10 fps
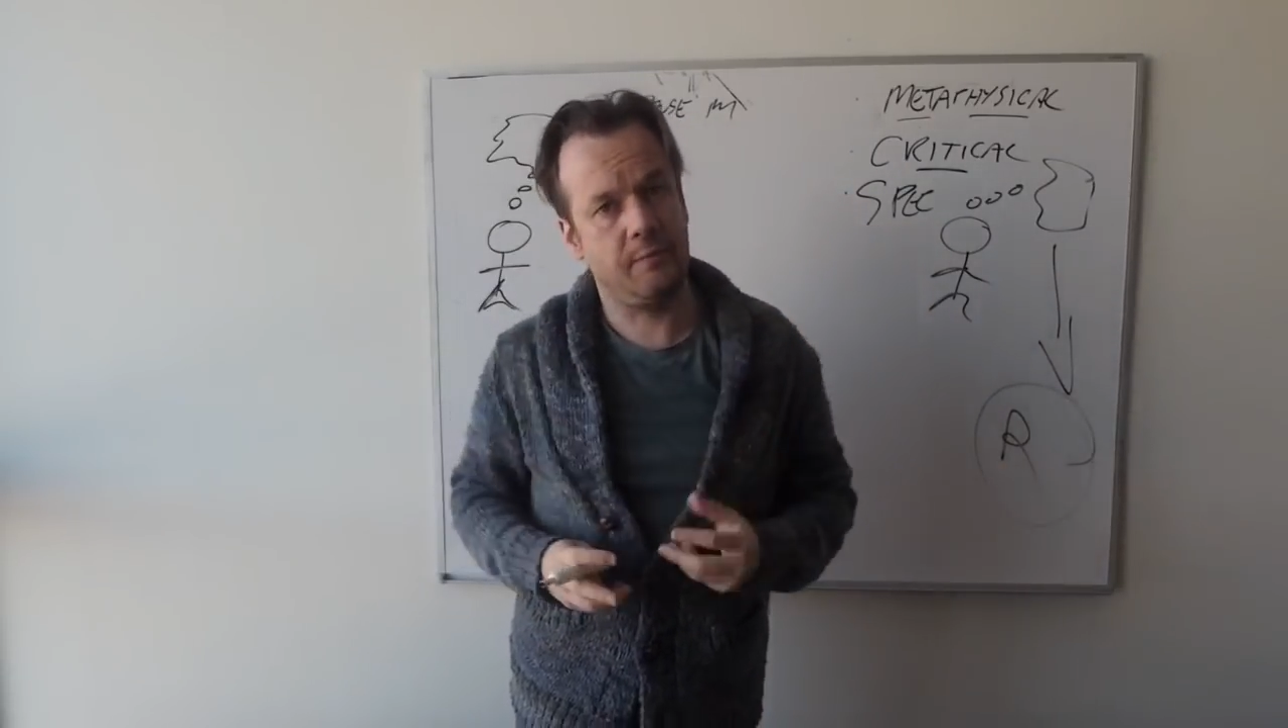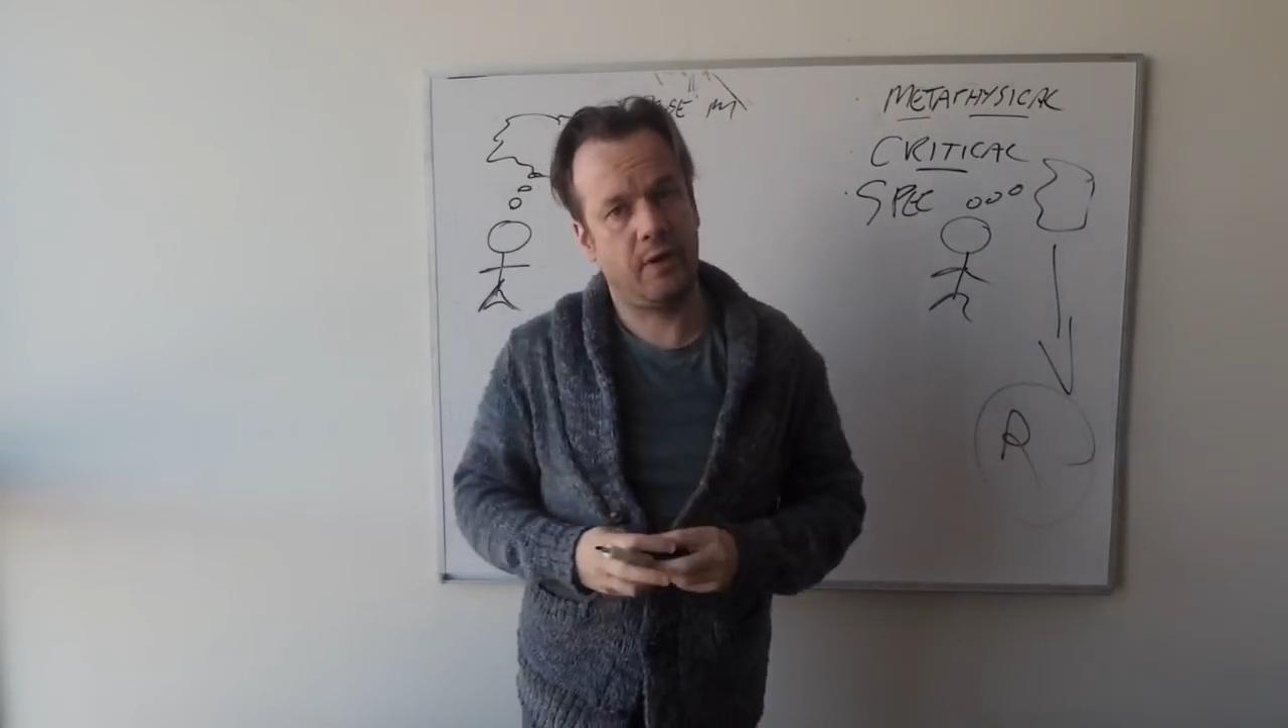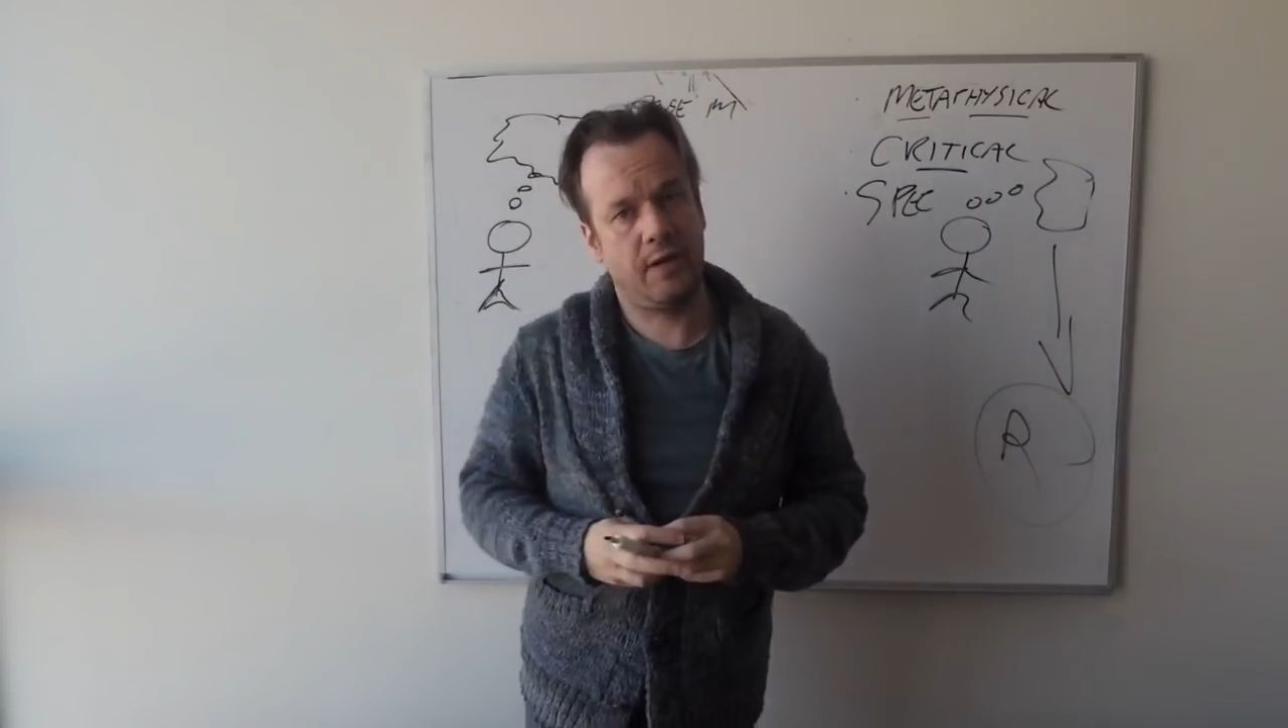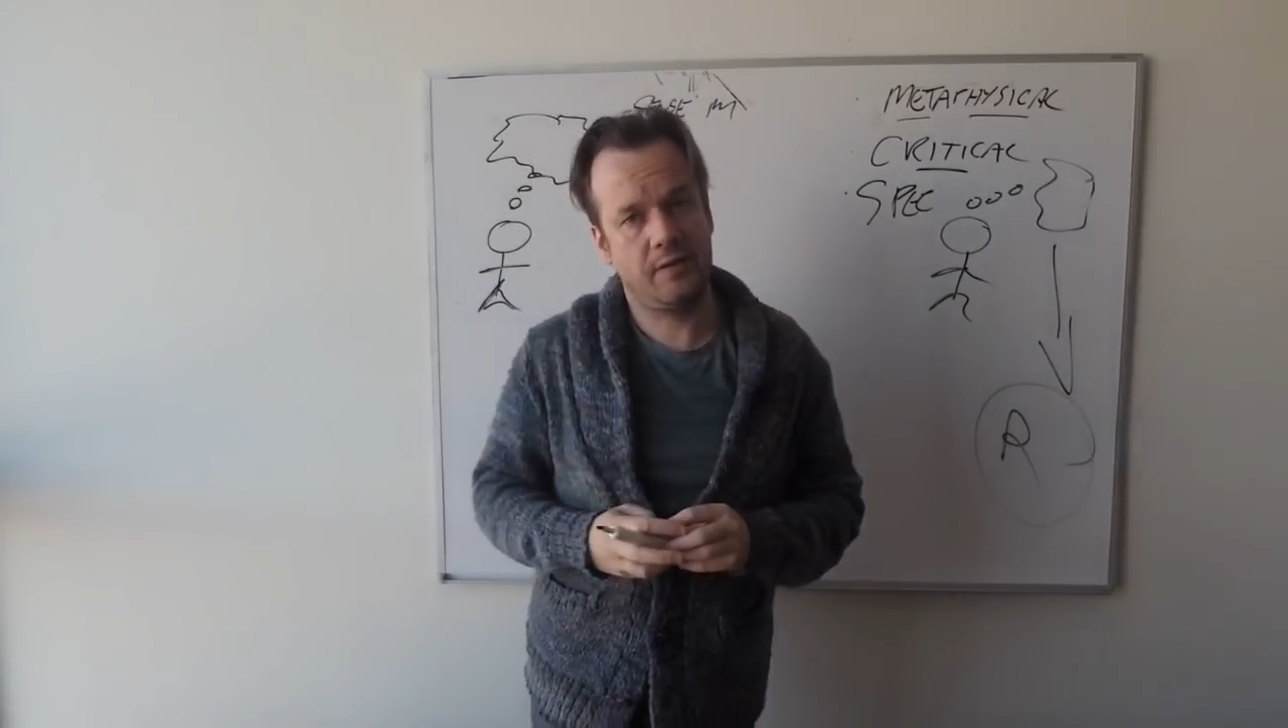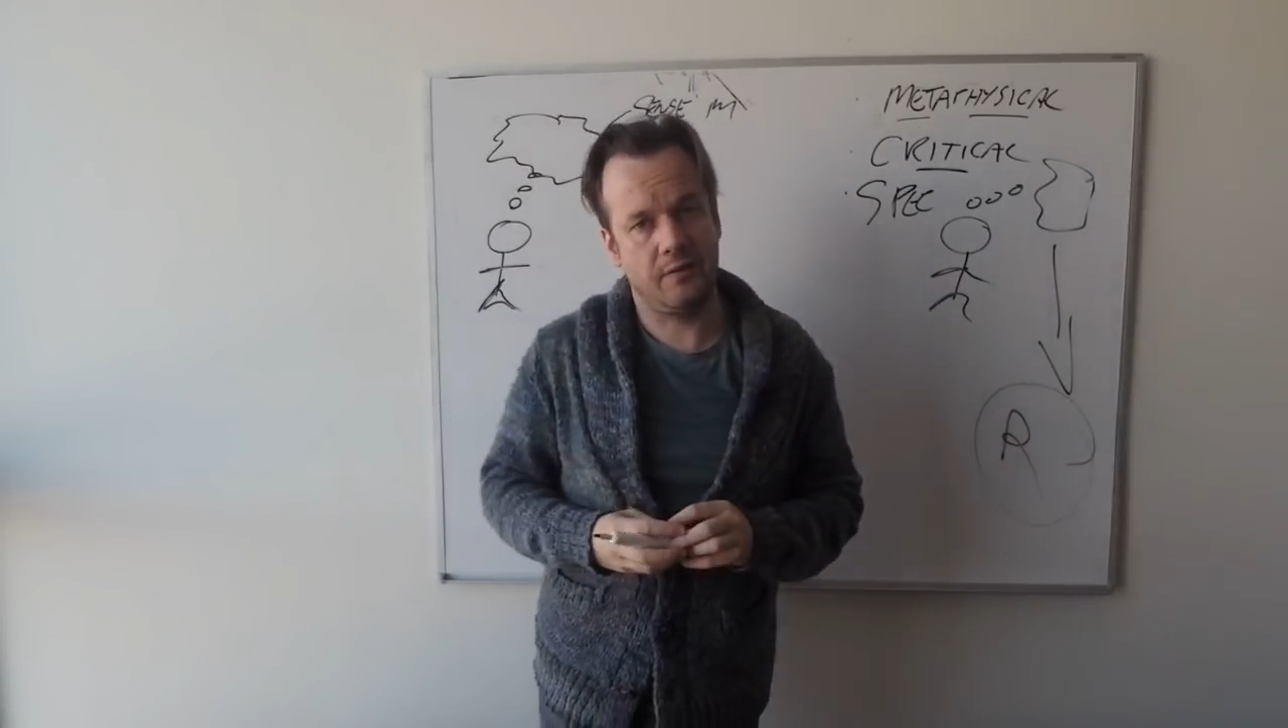
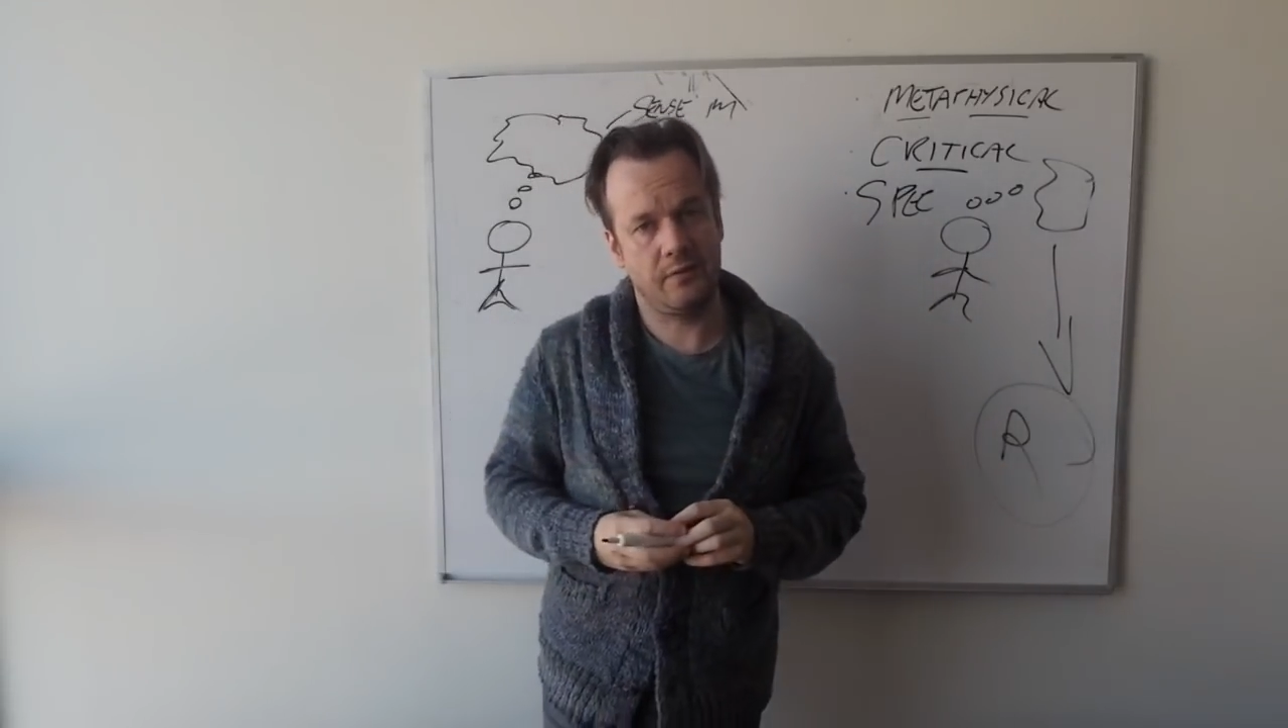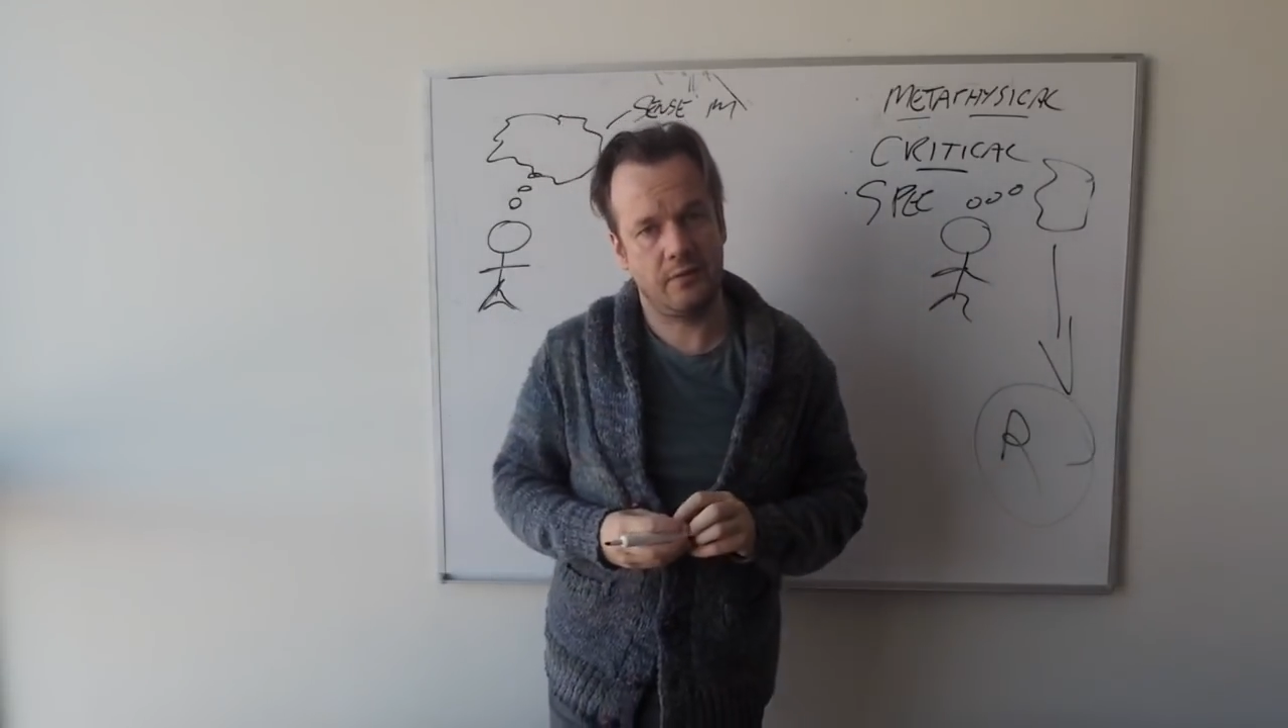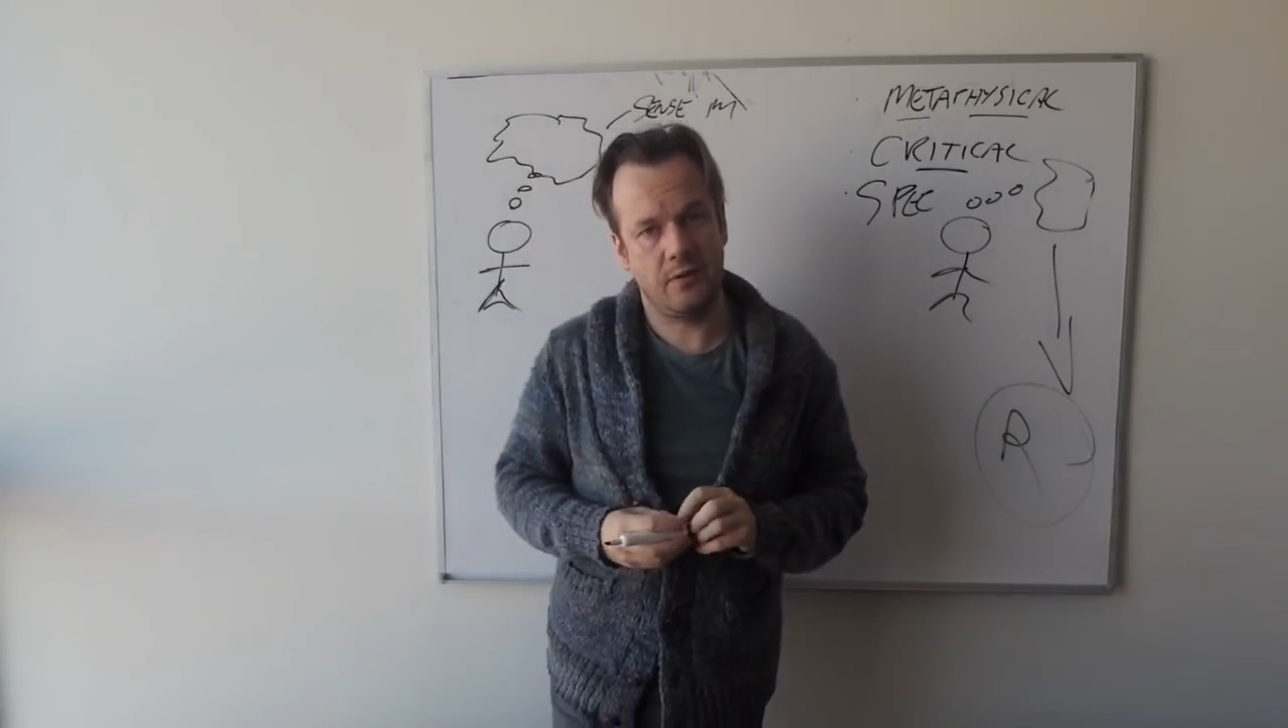impressions.